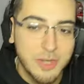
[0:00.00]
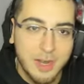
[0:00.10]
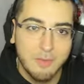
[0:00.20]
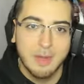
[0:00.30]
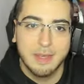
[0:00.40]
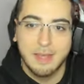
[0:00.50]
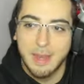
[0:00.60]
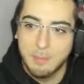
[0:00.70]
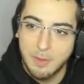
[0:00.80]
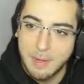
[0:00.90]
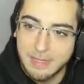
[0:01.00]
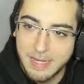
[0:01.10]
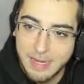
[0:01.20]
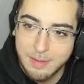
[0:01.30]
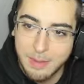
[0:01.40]
shot I wanted to hit it on my
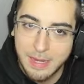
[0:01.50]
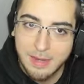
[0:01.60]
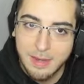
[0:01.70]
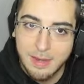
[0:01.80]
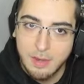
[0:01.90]
teammate.